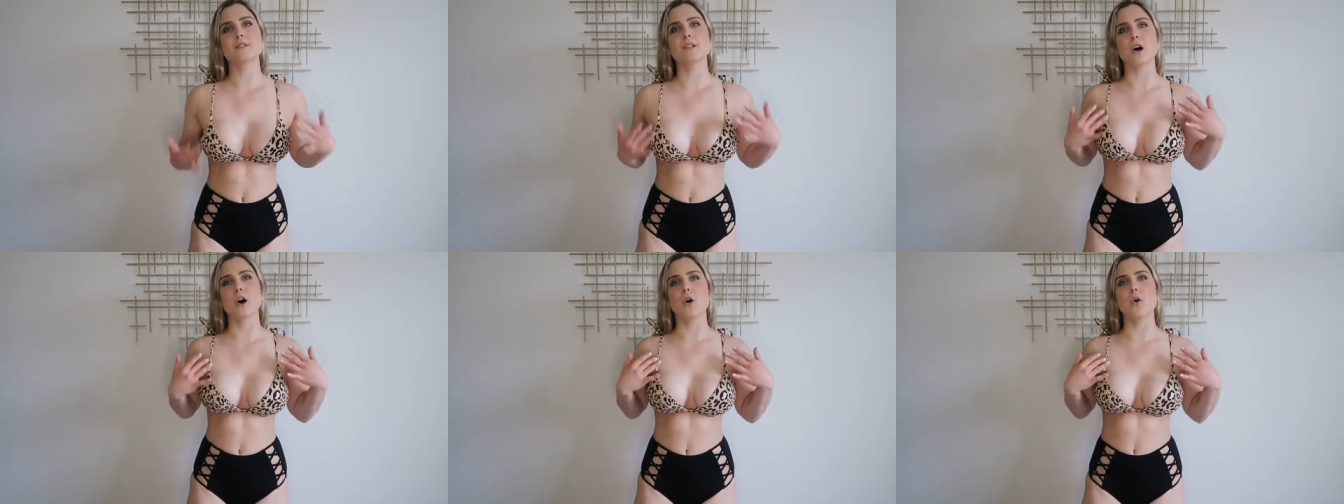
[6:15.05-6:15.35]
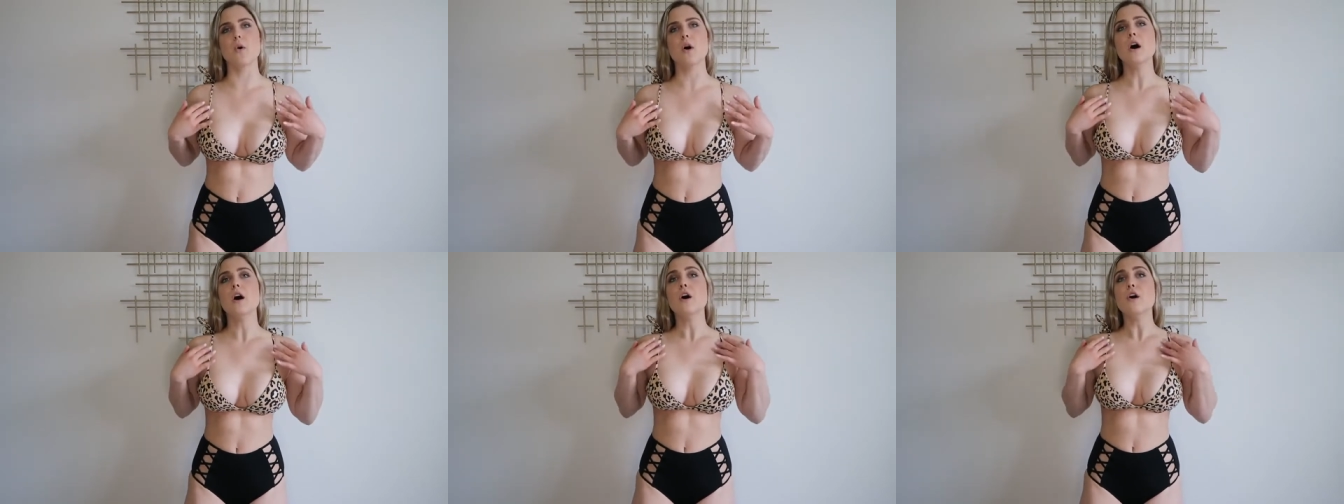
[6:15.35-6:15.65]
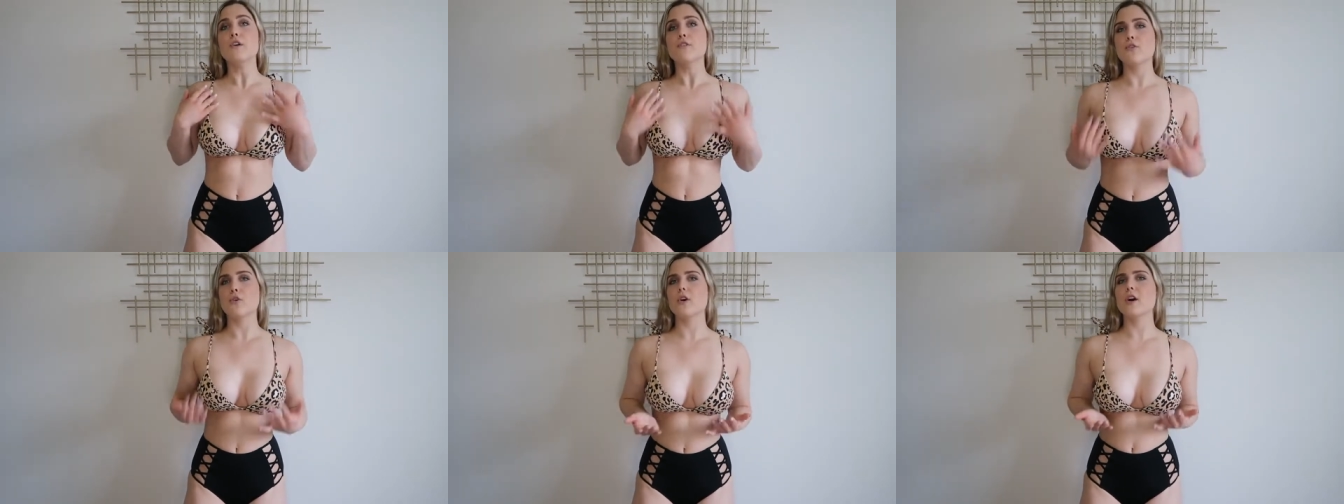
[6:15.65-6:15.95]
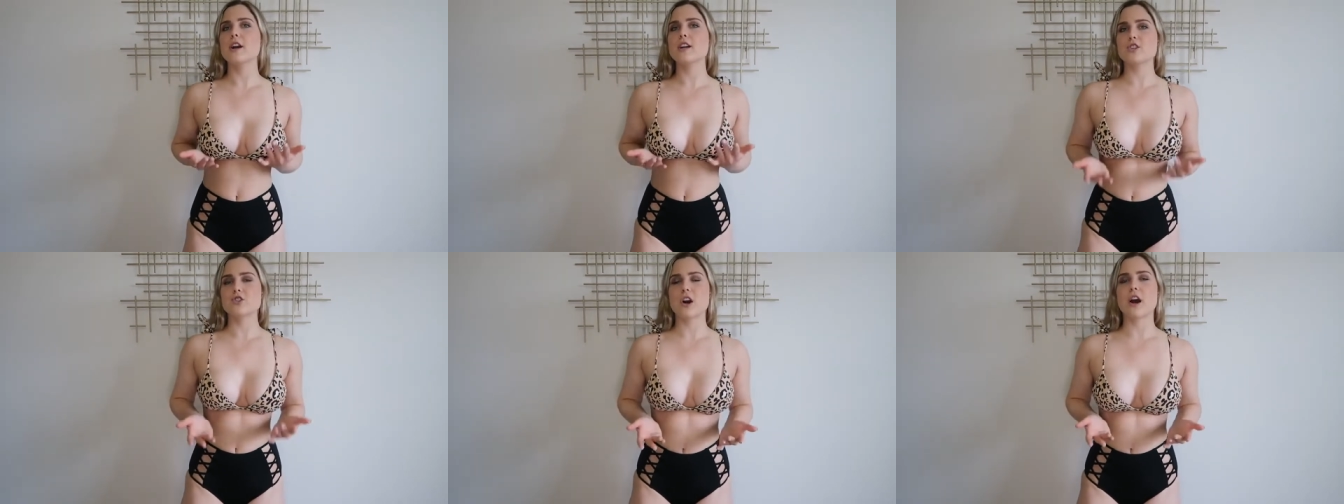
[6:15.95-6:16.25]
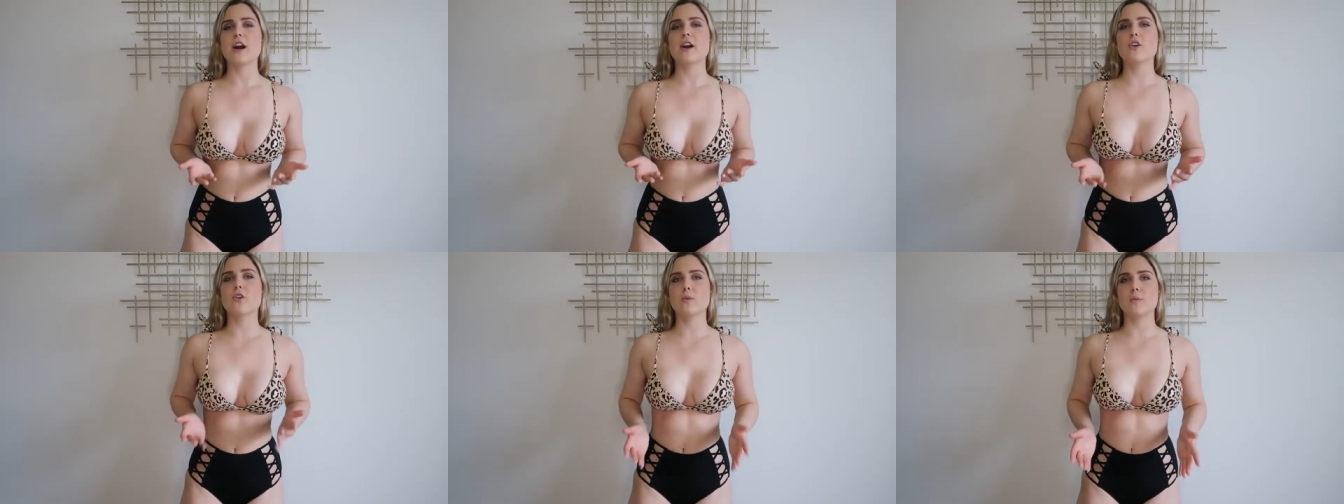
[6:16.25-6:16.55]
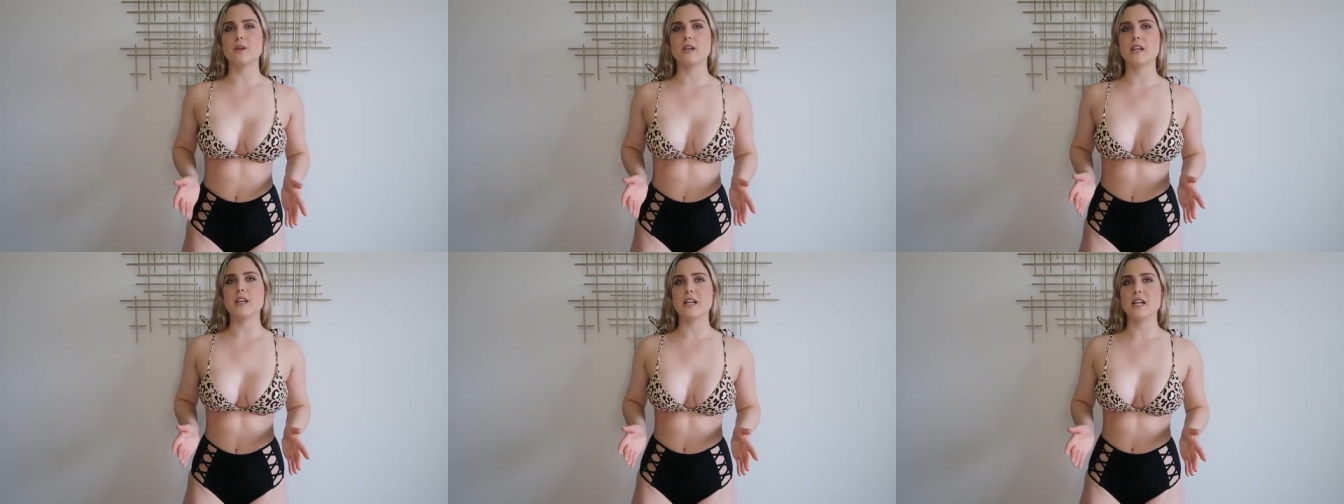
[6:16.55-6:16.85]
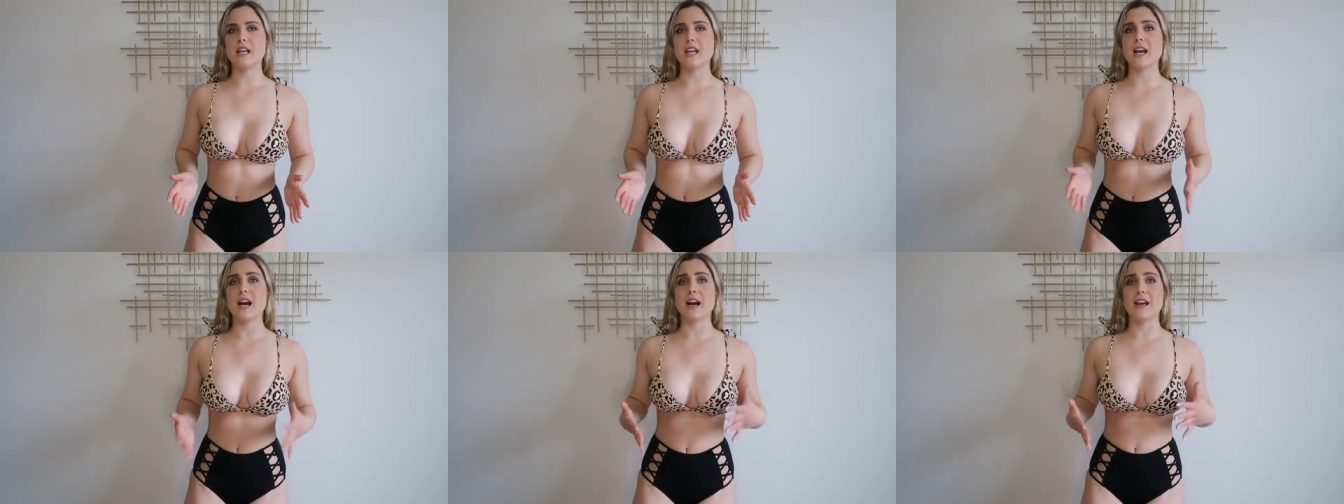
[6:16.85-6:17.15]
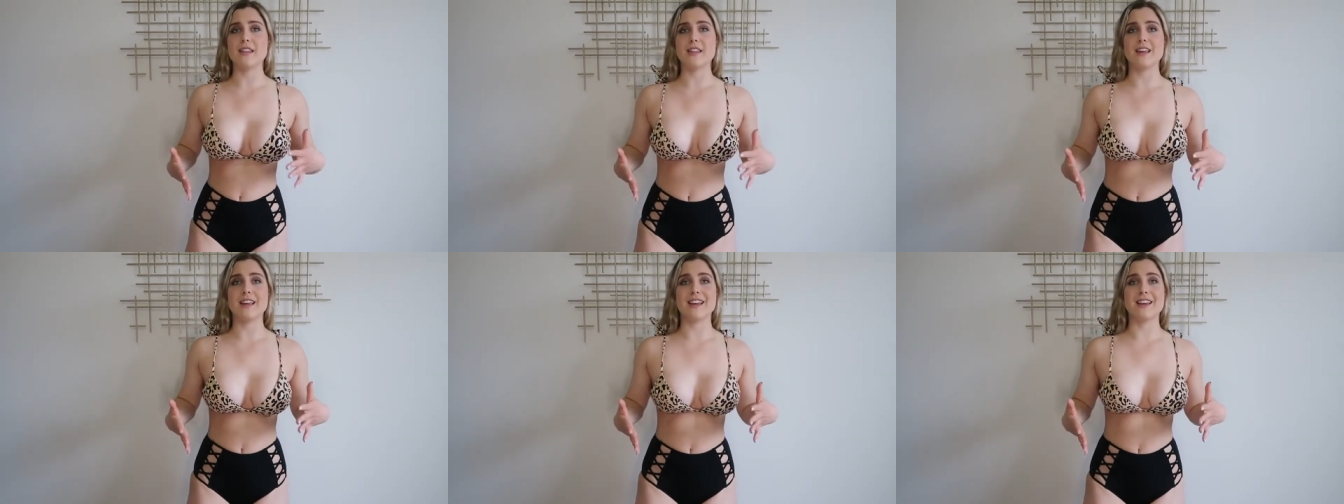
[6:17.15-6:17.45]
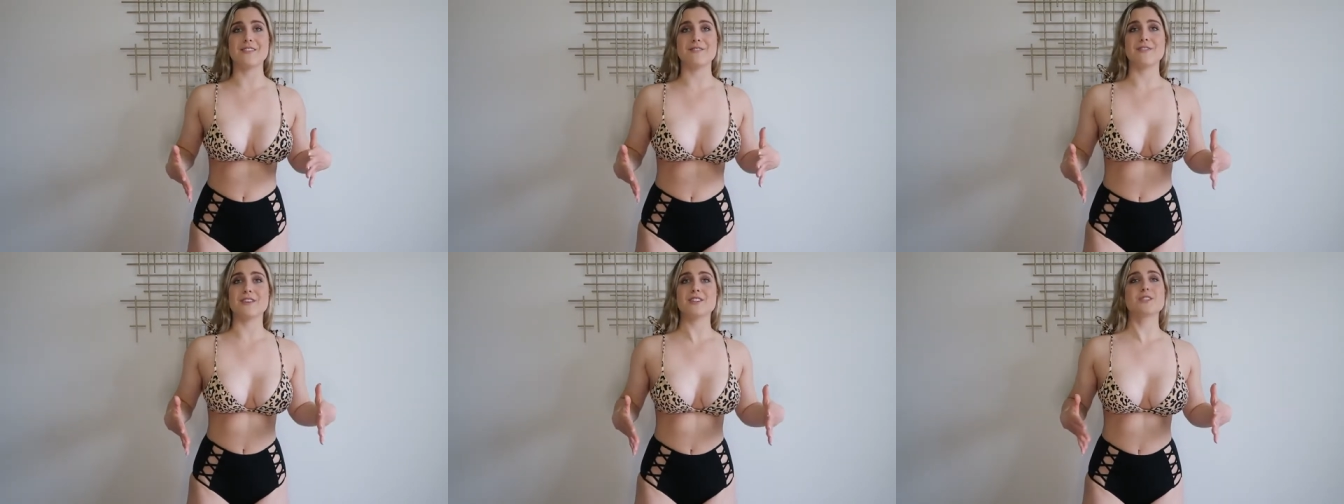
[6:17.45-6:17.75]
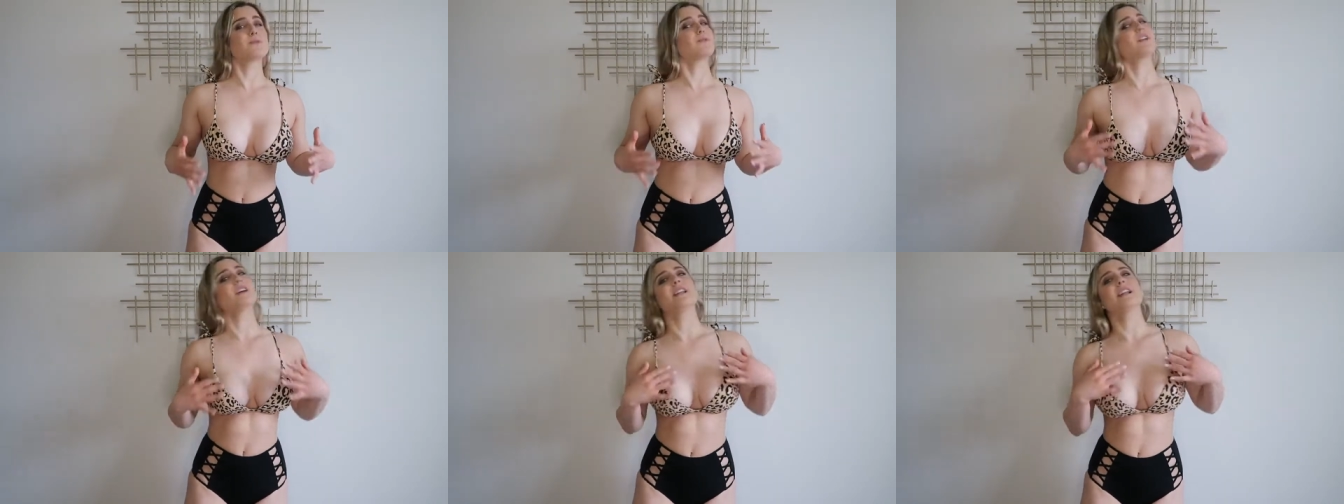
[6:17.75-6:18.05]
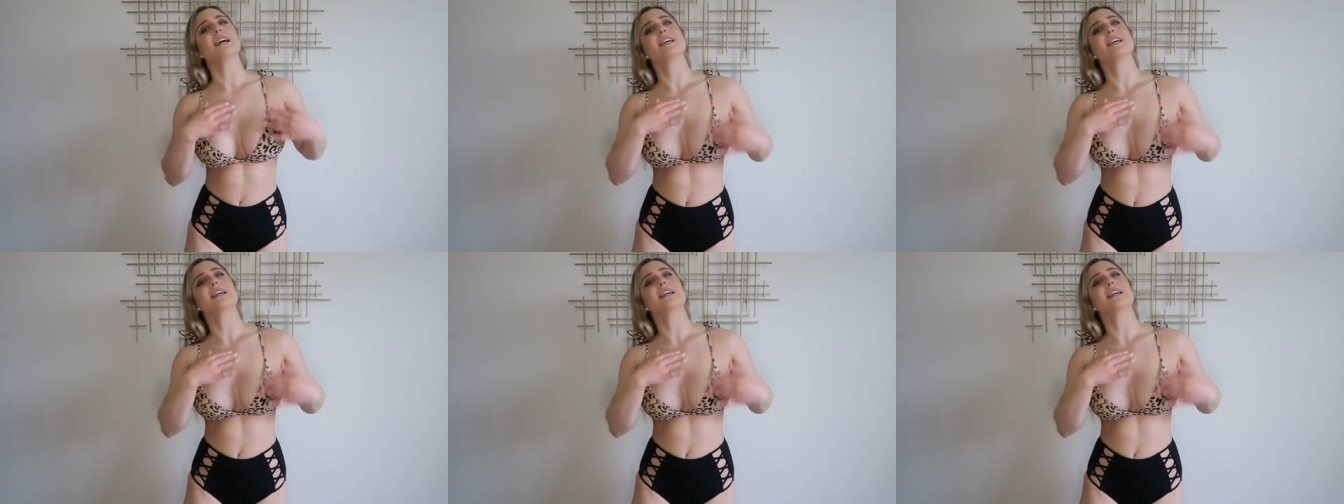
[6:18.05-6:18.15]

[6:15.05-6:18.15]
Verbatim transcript: So for a triangle bikini, I think it fits really